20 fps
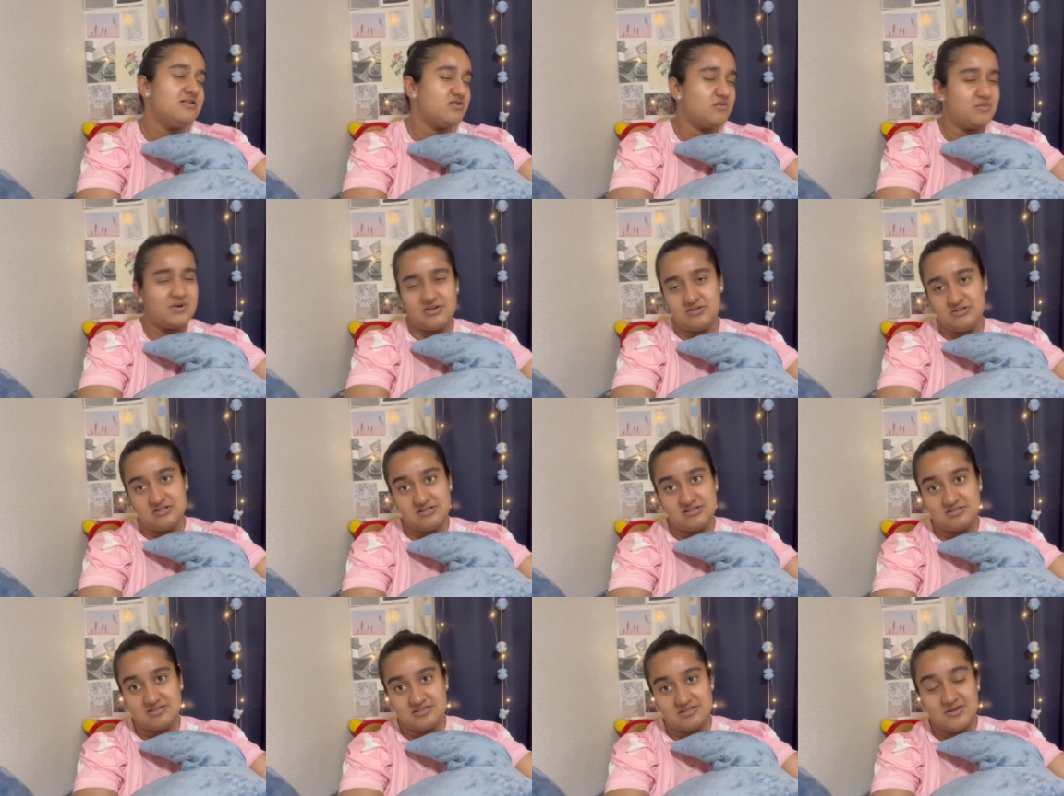Oh my
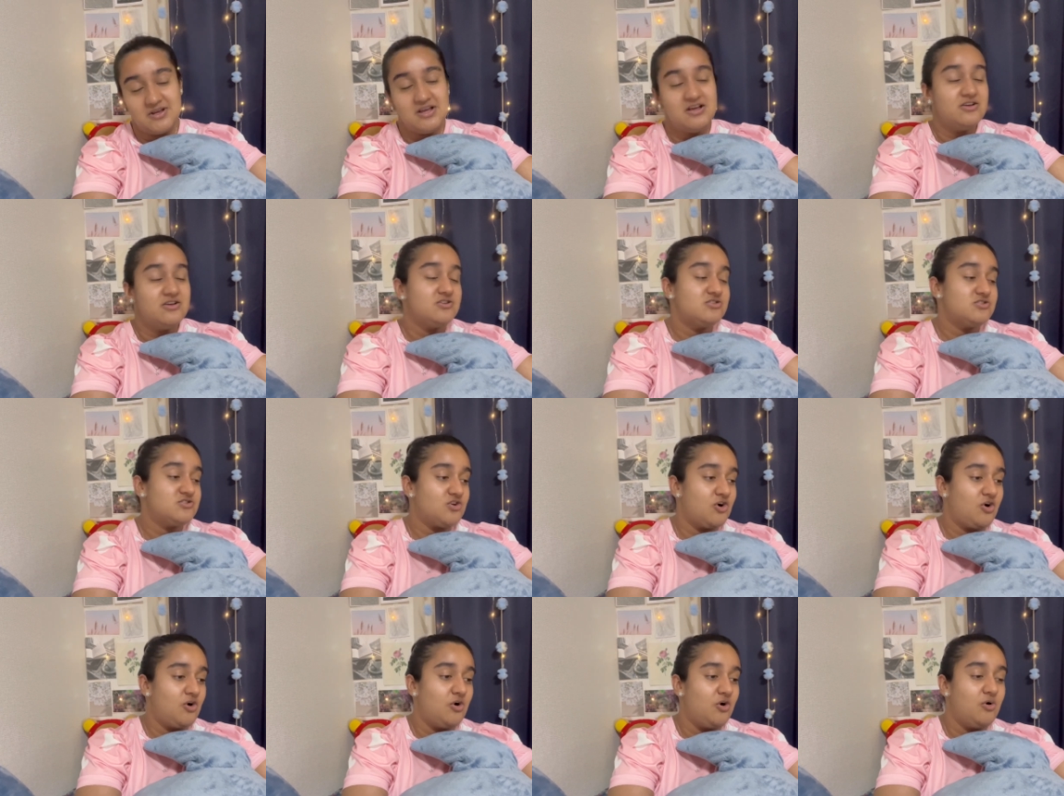goodness.
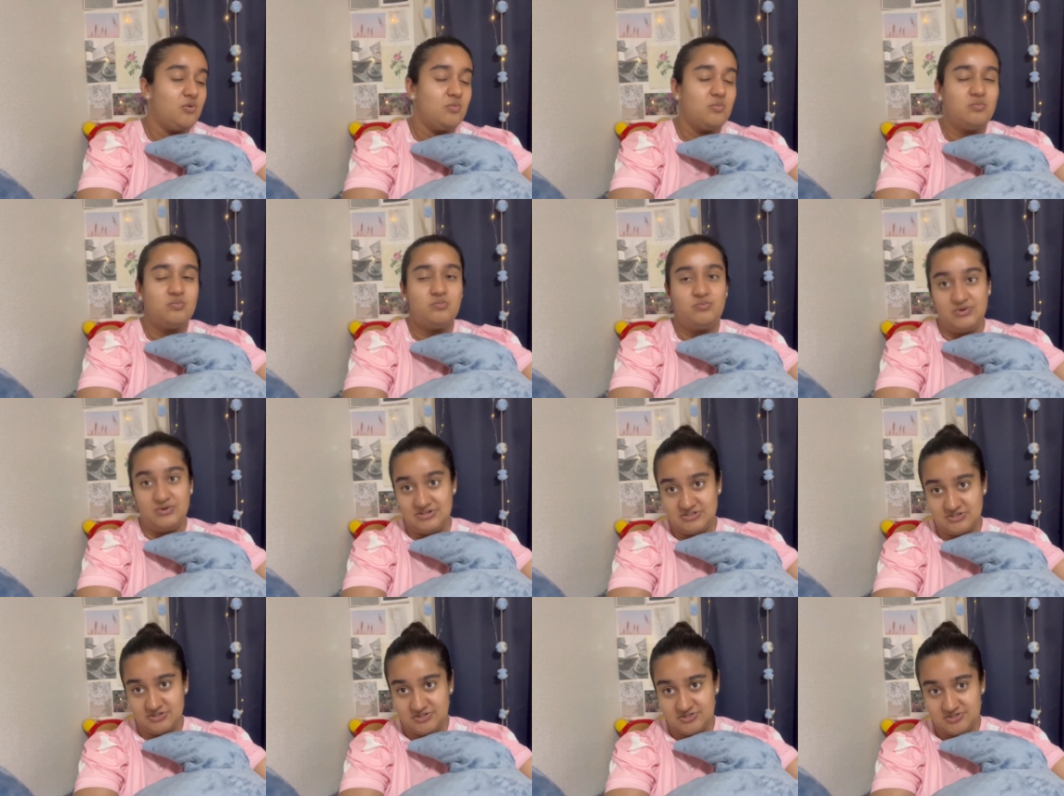So
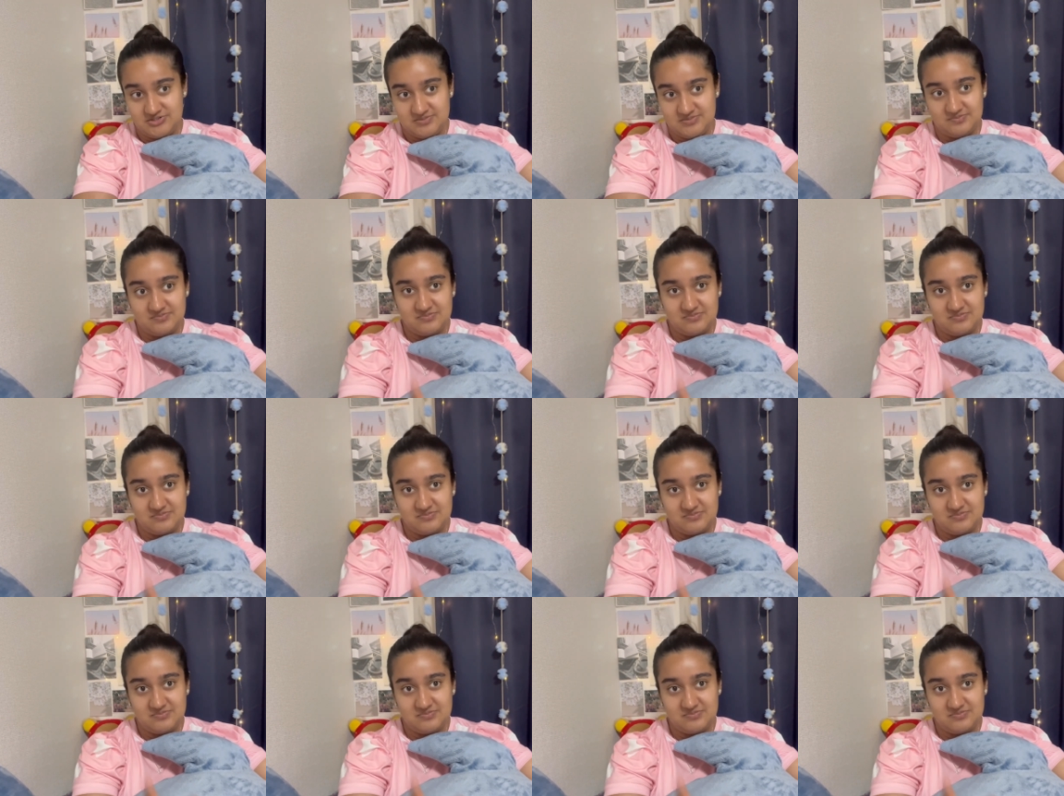printers